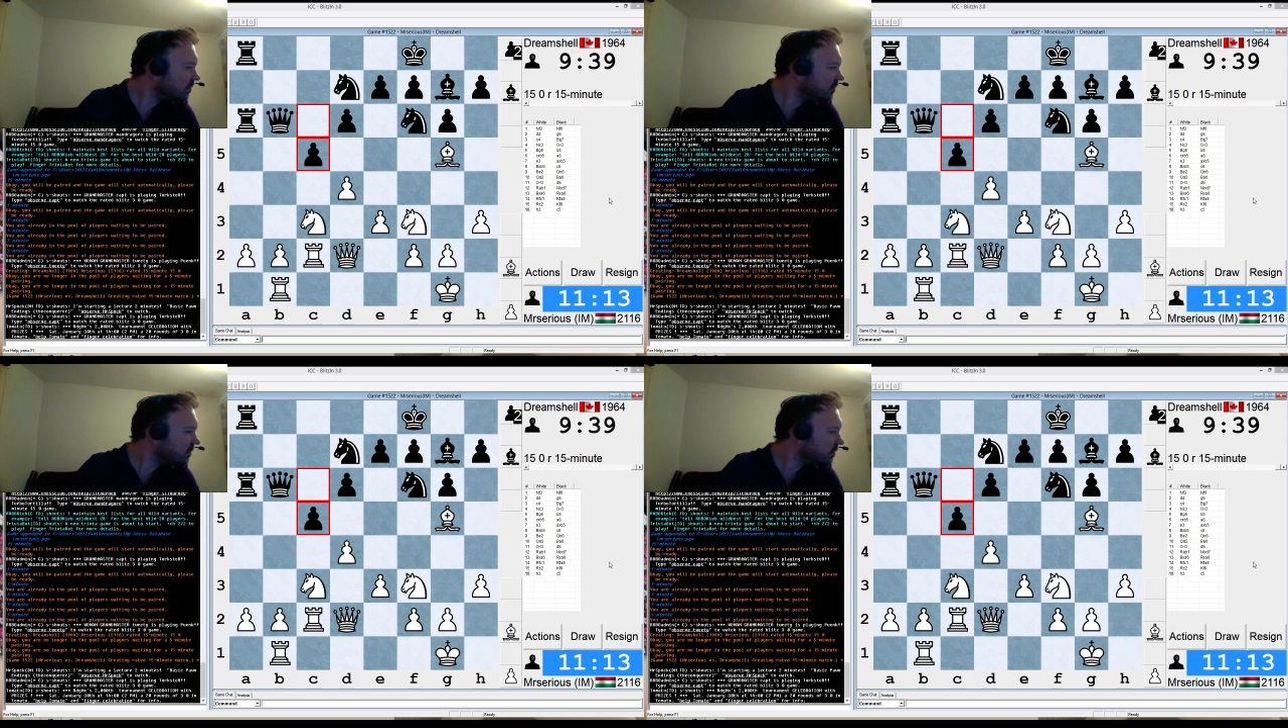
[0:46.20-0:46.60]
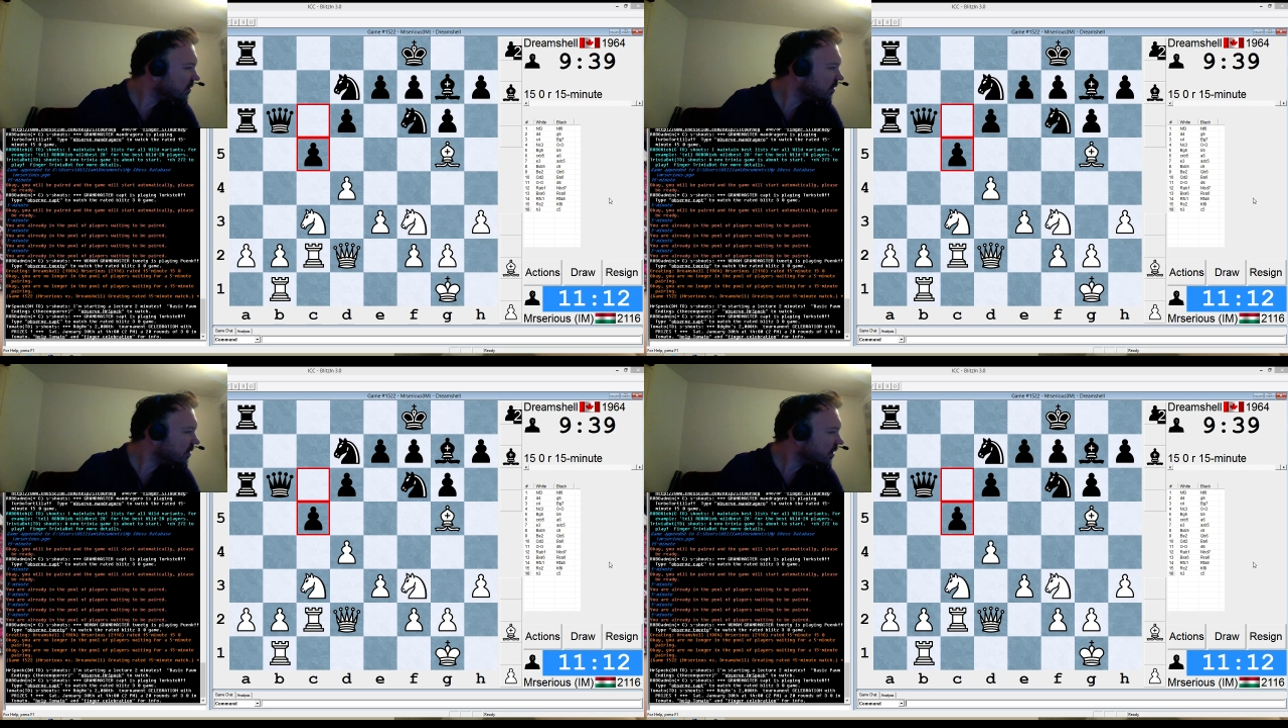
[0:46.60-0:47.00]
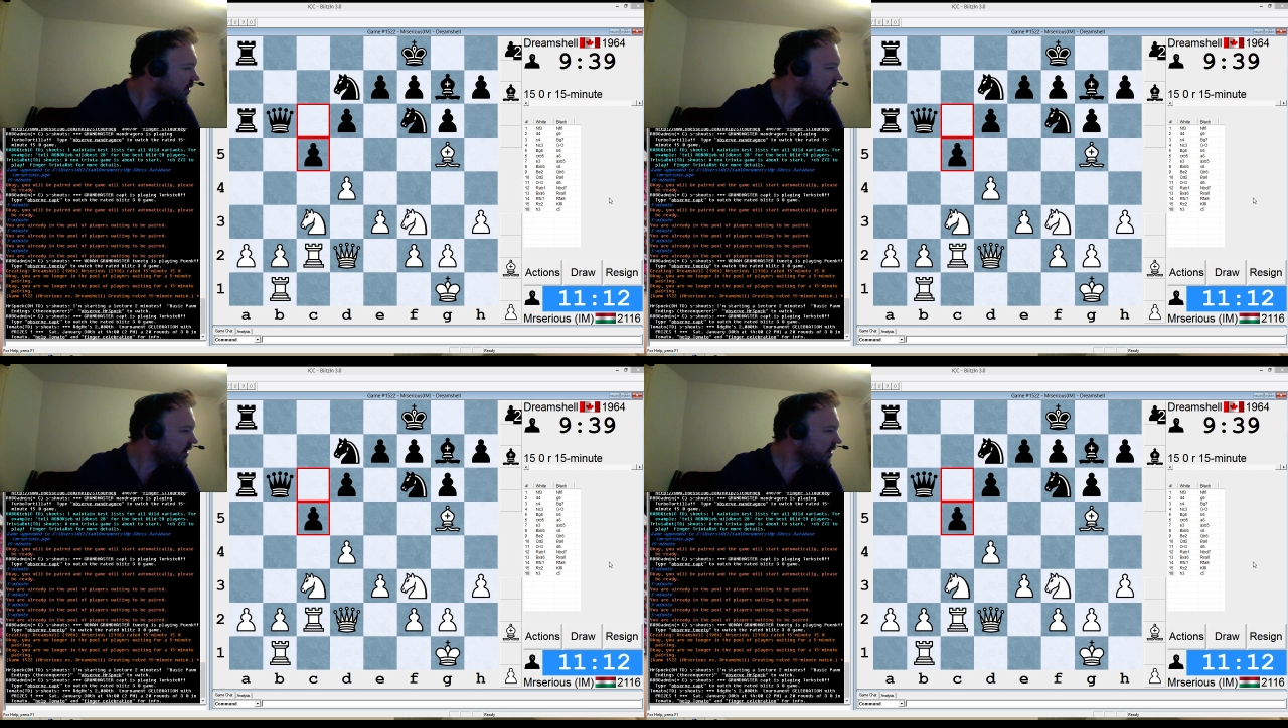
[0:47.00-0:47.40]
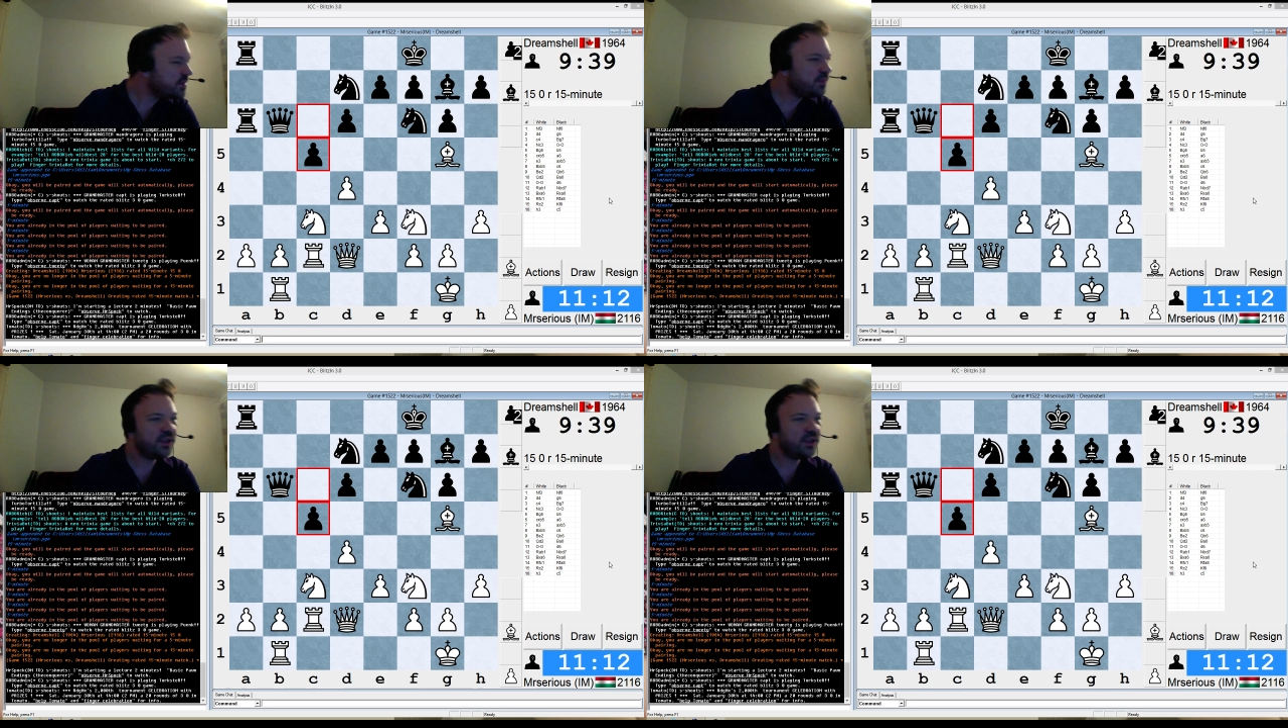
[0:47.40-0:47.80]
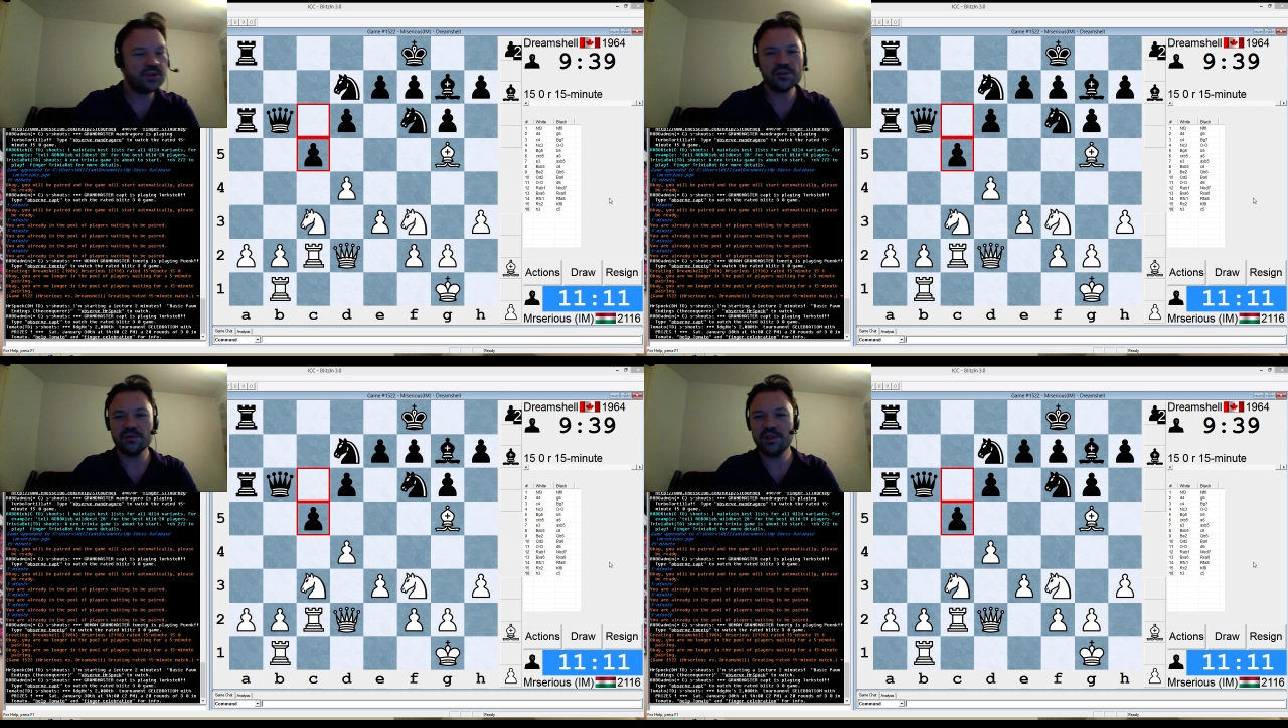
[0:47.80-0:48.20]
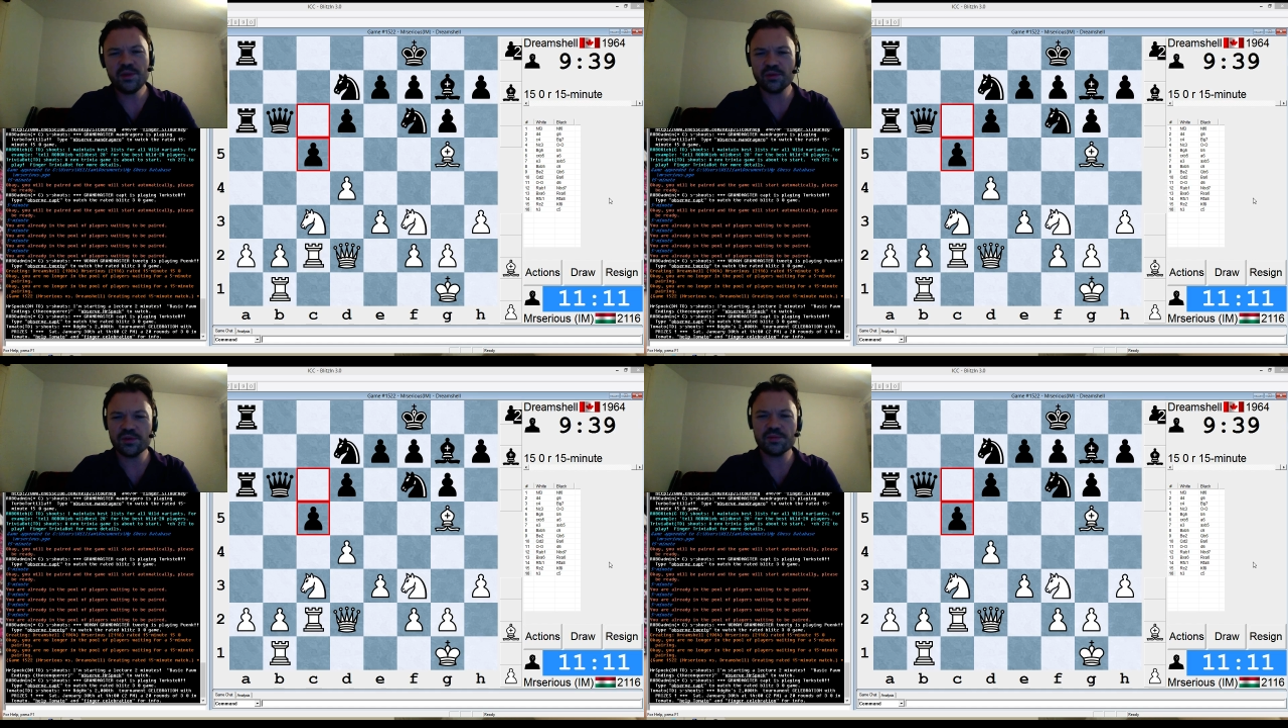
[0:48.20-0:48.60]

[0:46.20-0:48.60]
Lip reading: At least be a good troll. You have too many trolls,